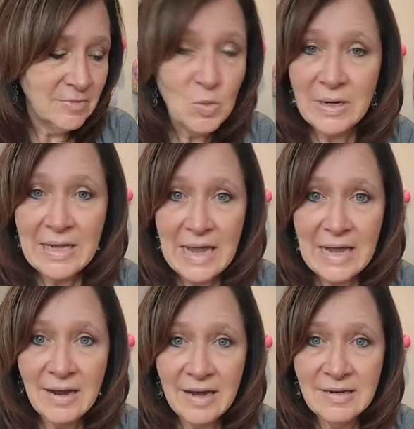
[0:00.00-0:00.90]

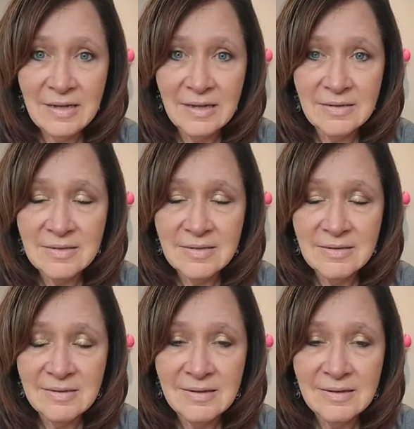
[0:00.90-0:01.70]
28 ideas